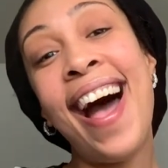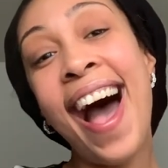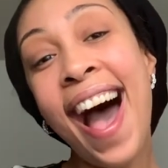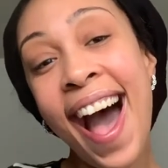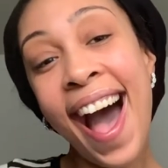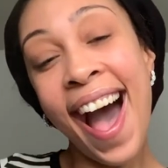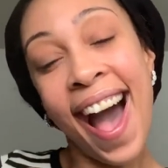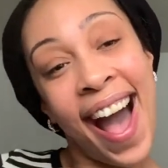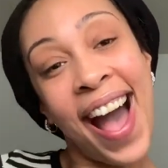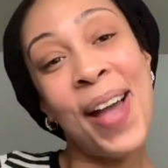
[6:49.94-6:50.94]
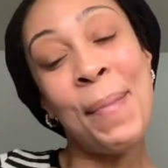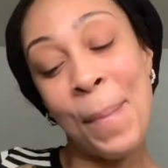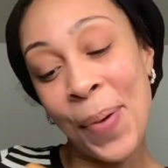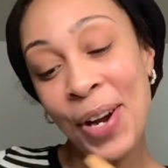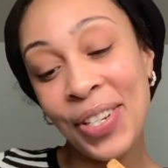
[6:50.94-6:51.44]
I
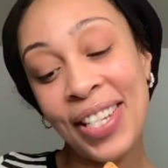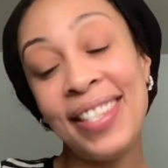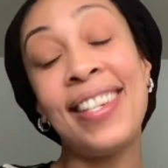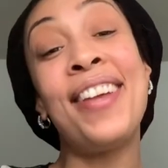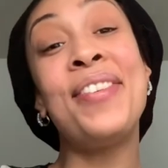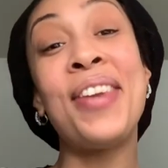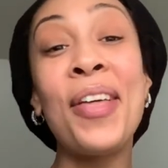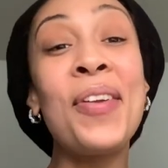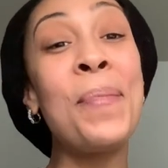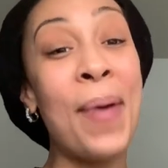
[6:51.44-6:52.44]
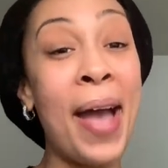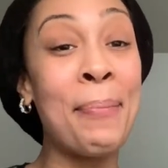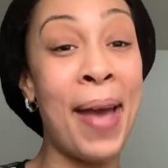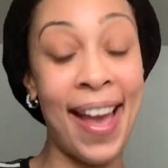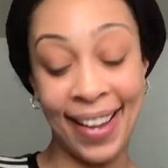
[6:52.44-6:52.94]
purchased another
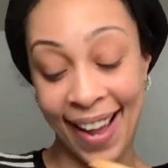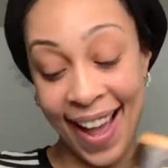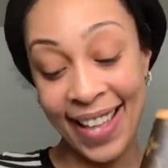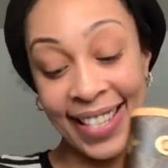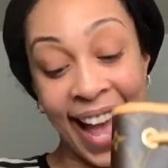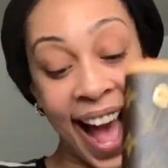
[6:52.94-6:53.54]
backpack, guys.